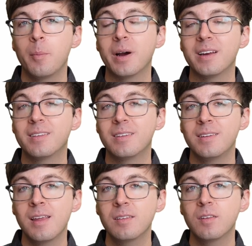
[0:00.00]
but it's
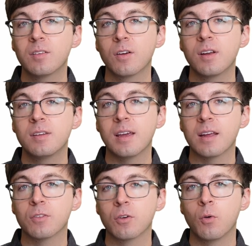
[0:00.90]
necessary to
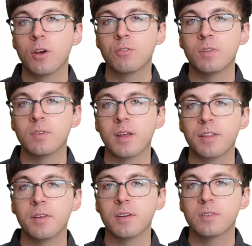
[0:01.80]
answer questions
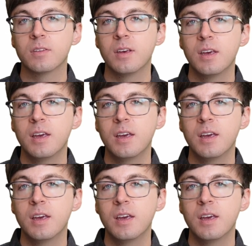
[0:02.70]
like this.